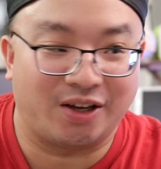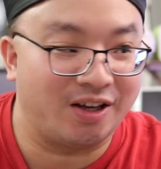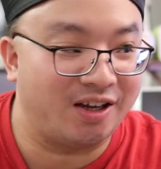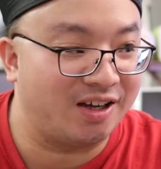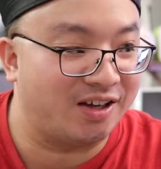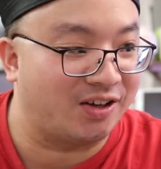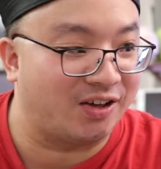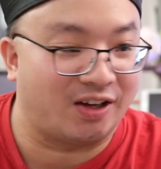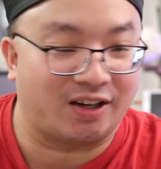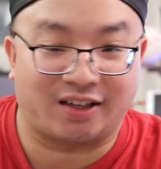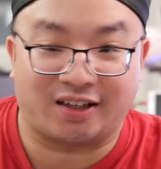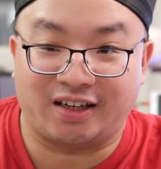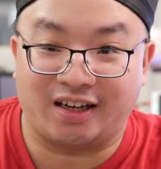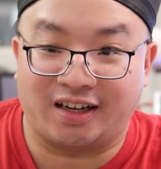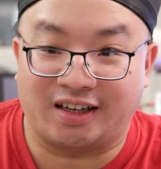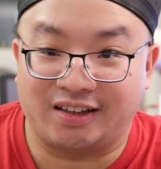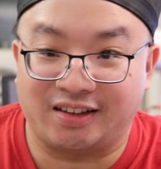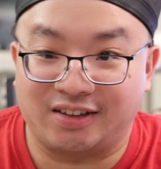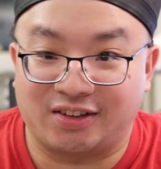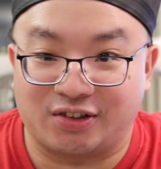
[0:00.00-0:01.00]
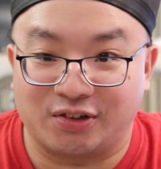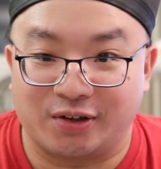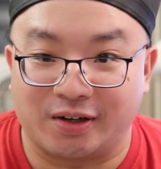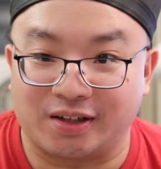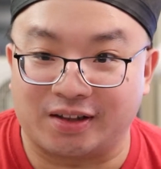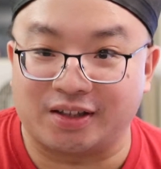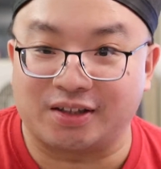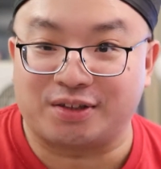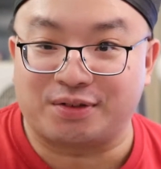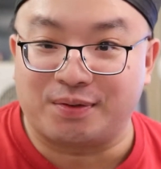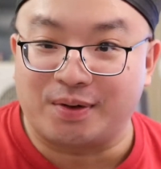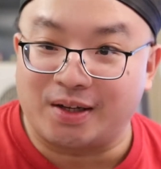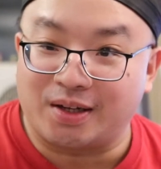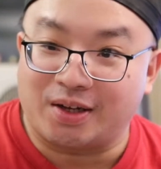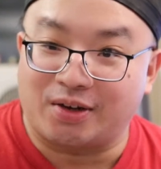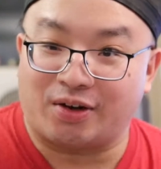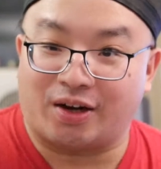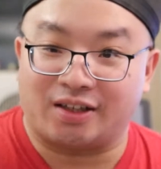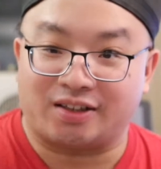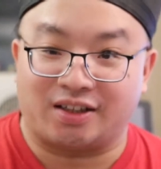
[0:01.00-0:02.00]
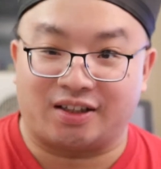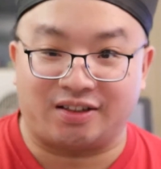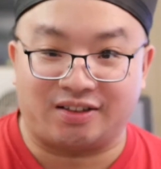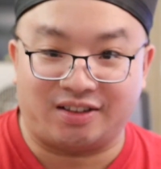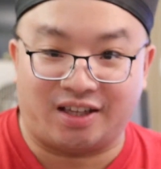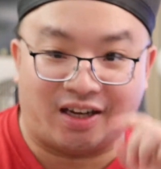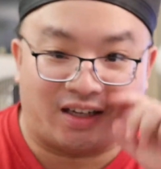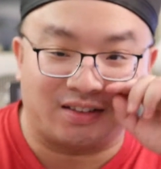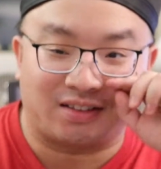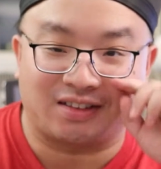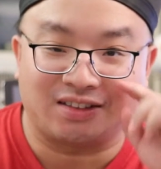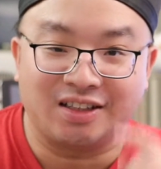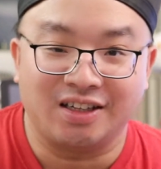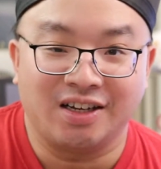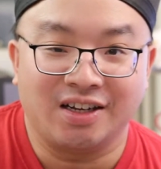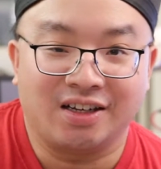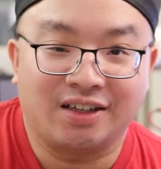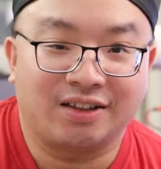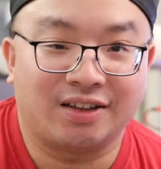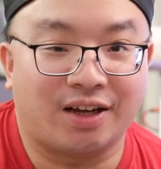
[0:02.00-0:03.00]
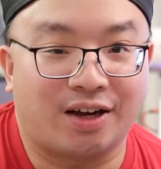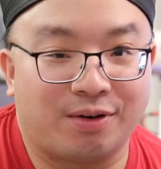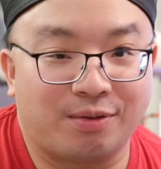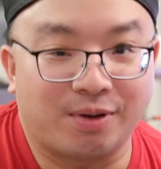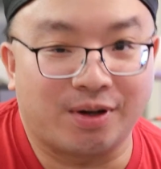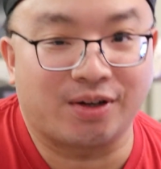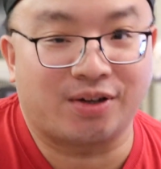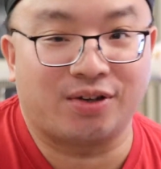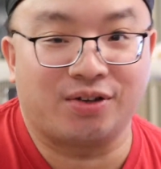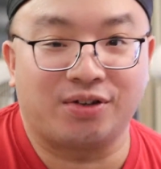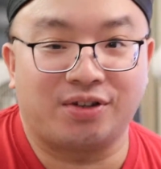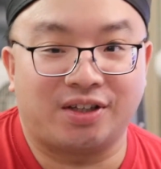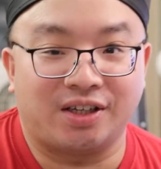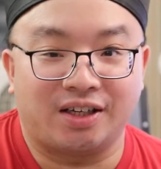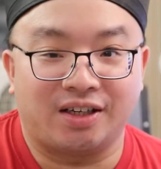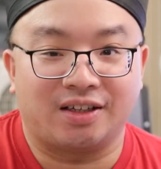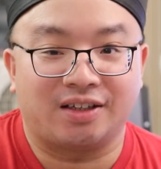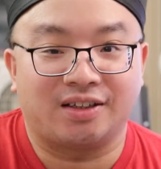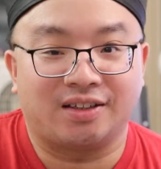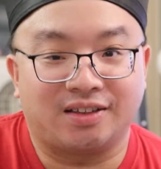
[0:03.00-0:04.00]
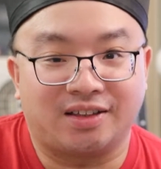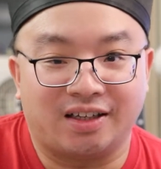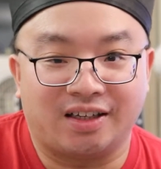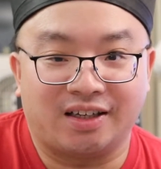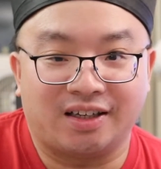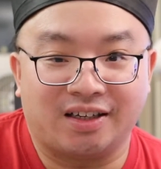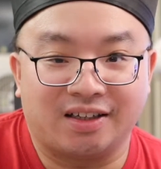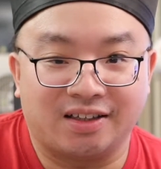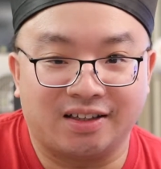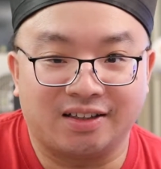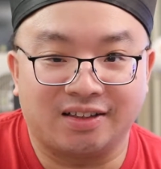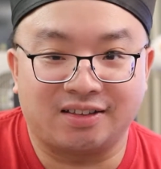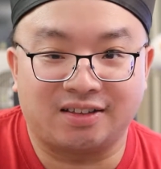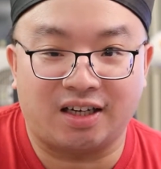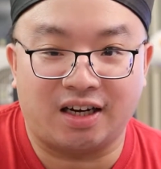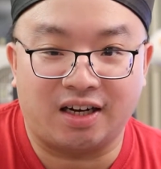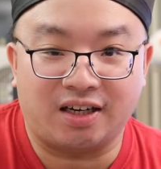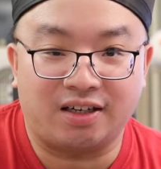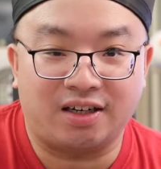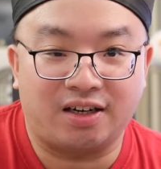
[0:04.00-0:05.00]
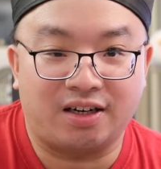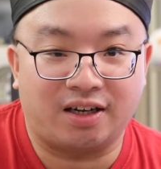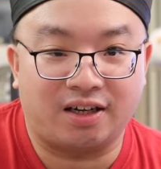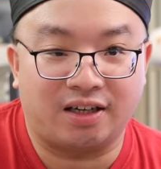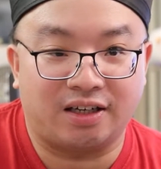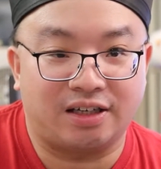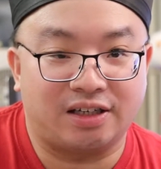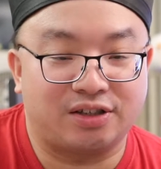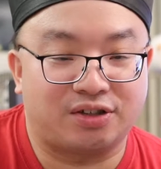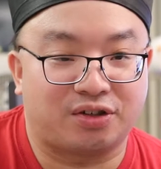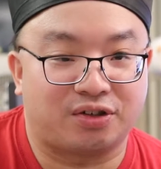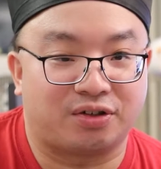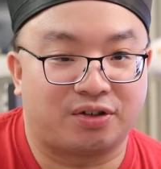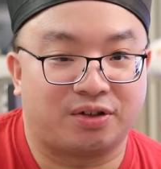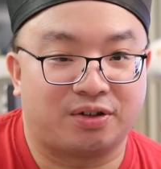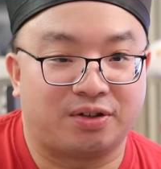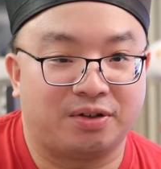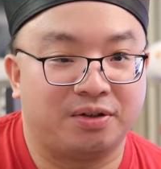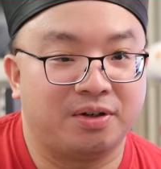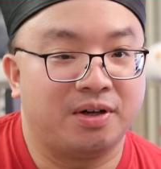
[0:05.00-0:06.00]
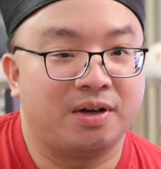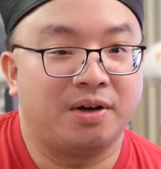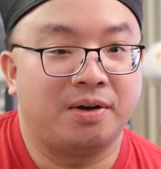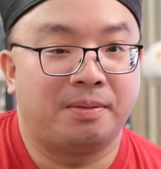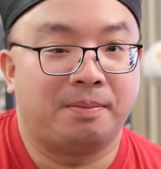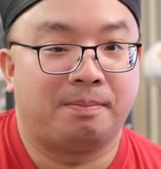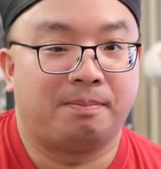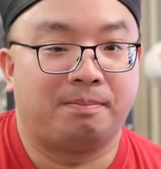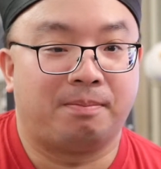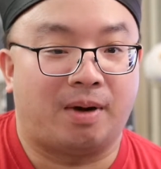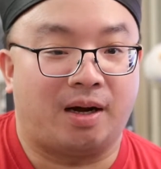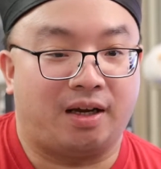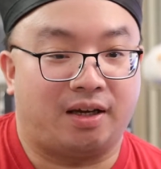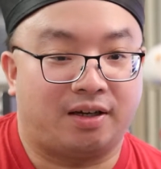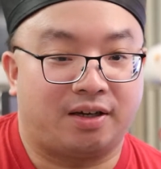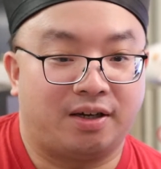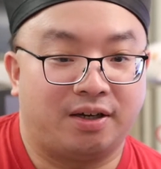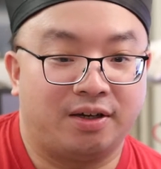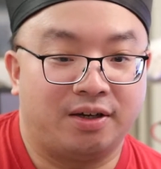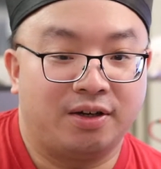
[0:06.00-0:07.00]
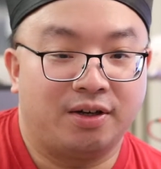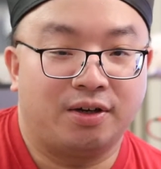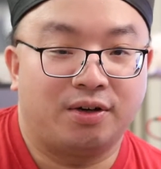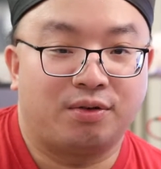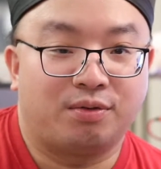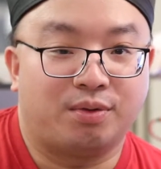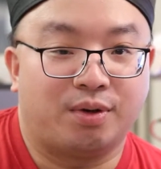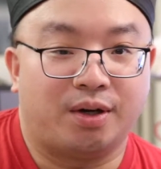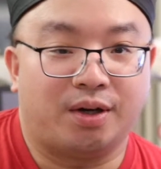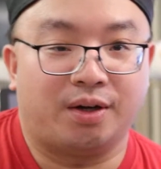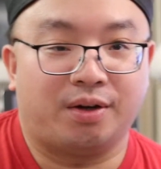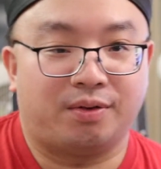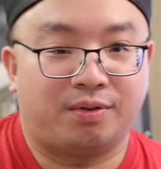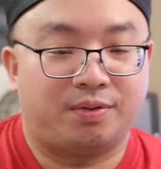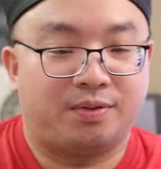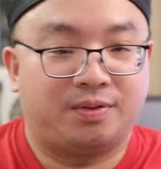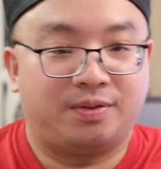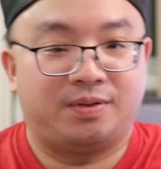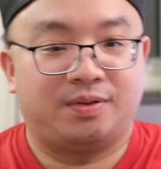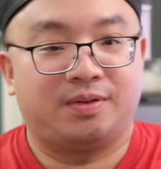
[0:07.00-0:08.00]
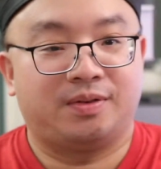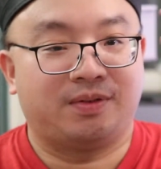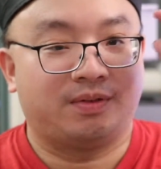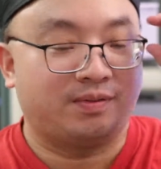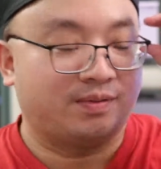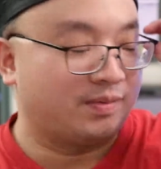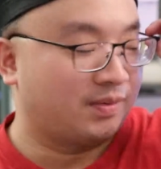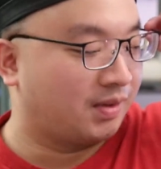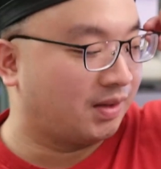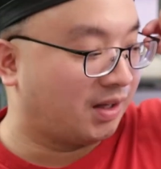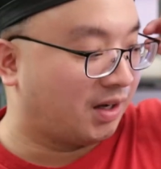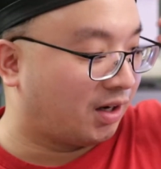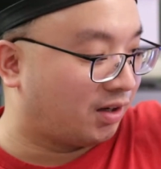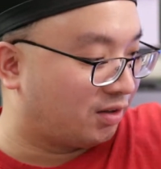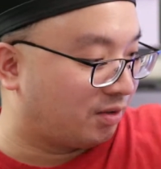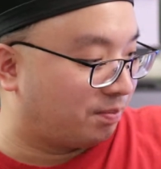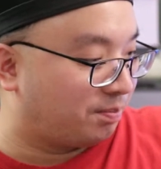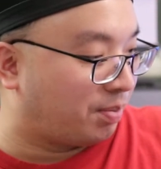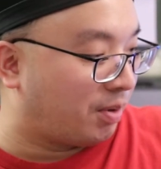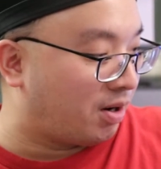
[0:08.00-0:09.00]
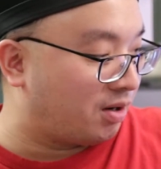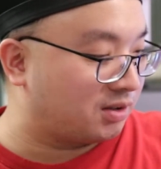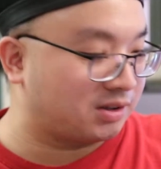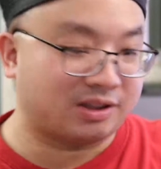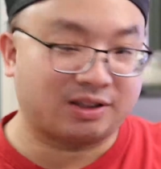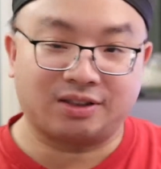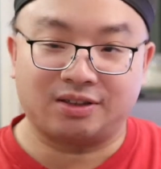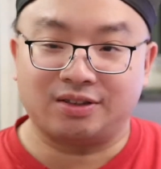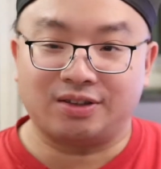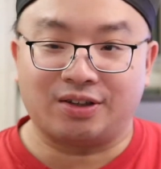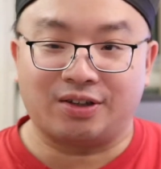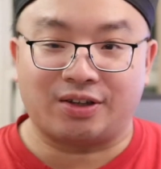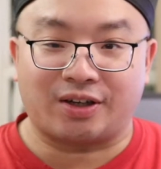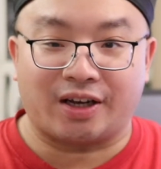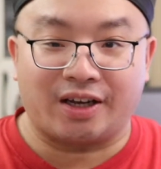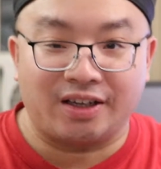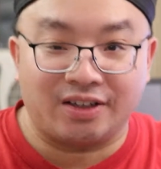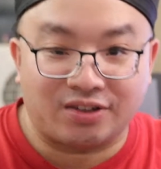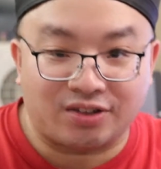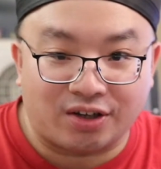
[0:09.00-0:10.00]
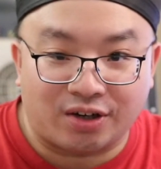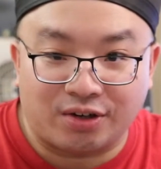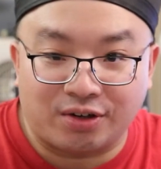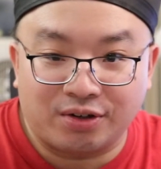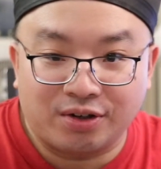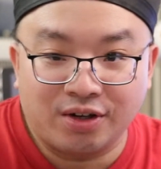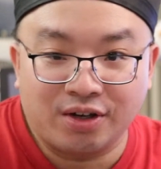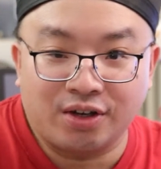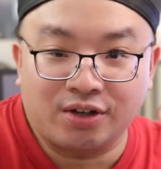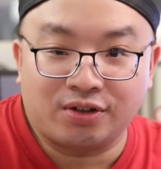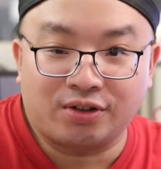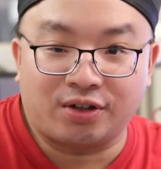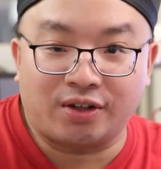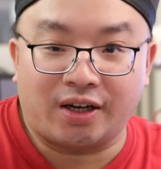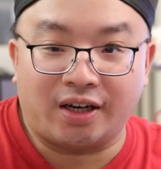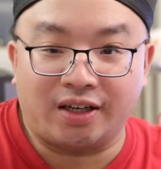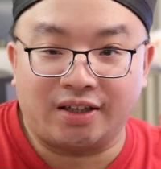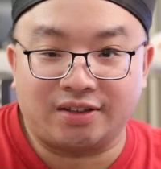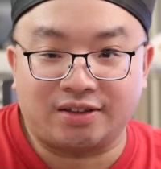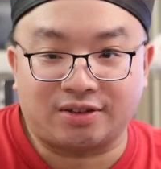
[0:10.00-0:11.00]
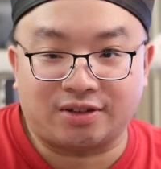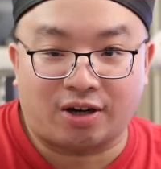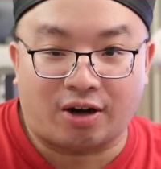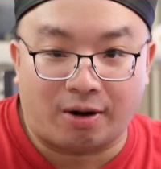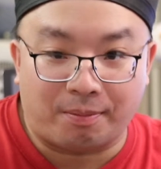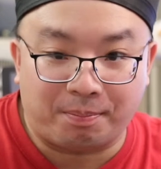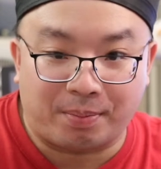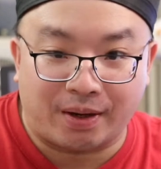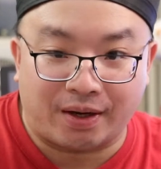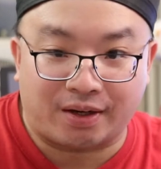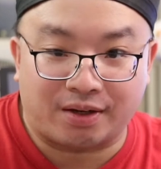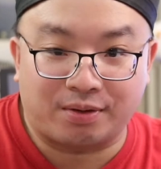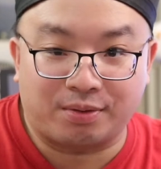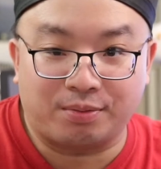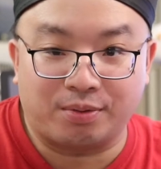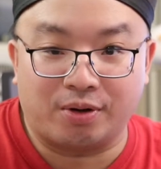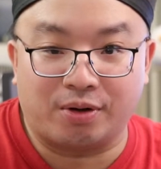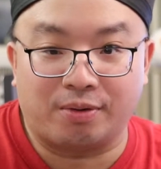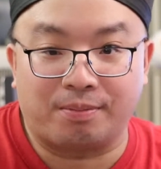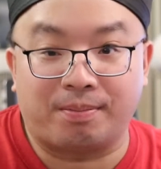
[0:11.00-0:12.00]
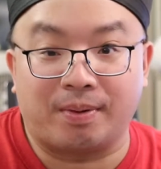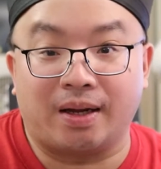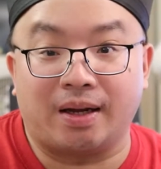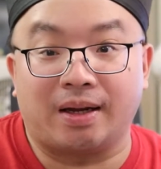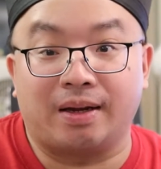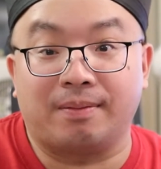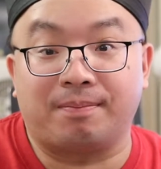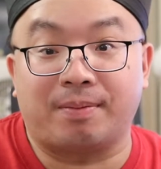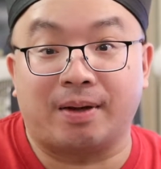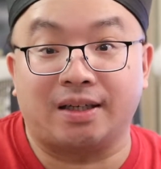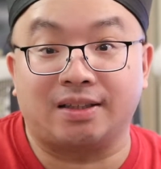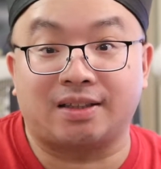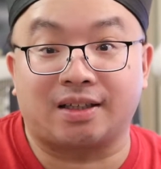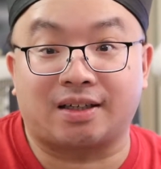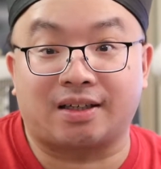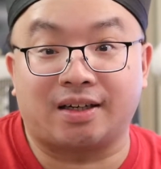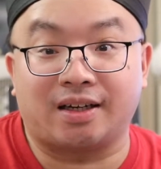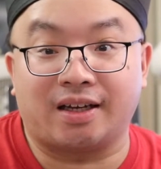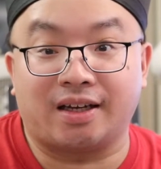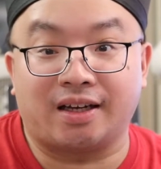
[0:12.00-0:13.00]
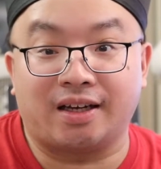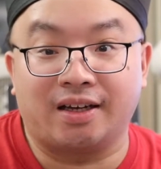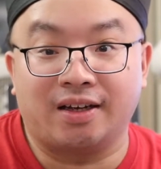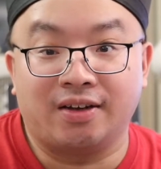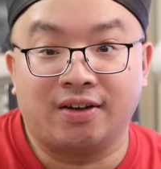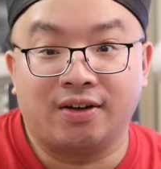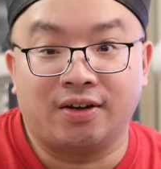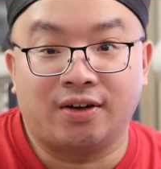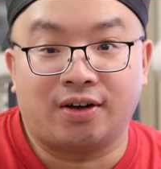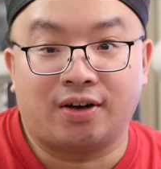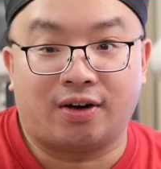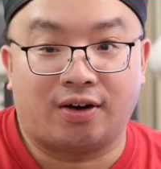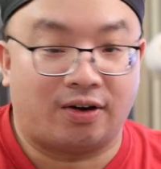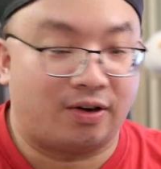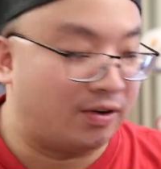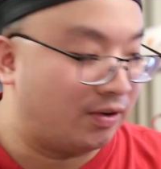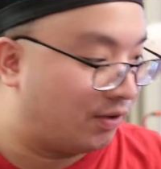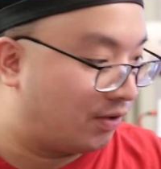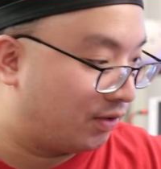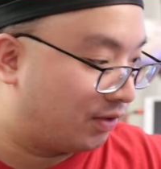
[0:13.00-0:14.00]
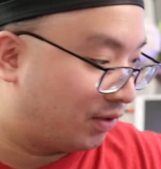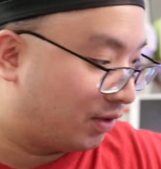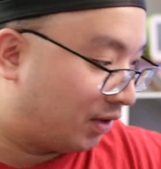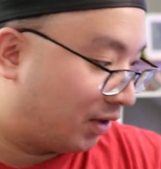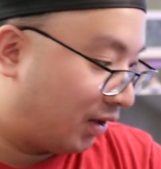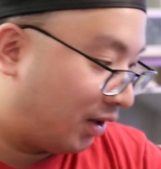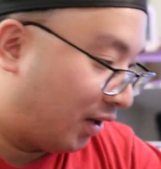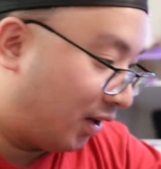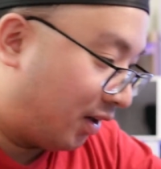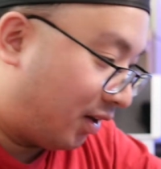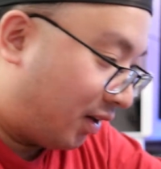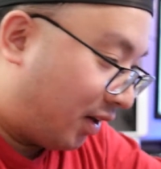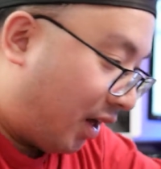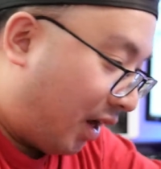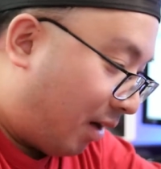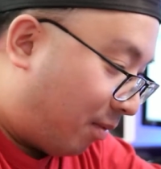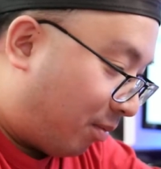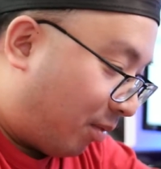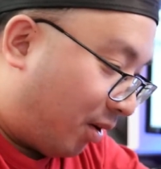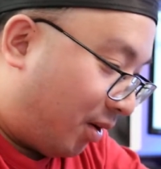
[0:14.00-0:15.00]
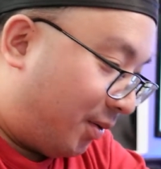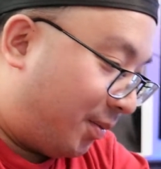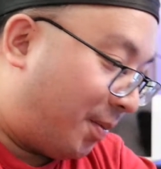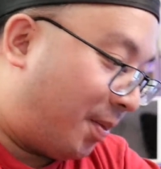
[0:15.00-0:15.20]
here again doing this video as a test. Now we're using the Sennheiser mic with the other box. Okay, so today's topic will be basically on the camera.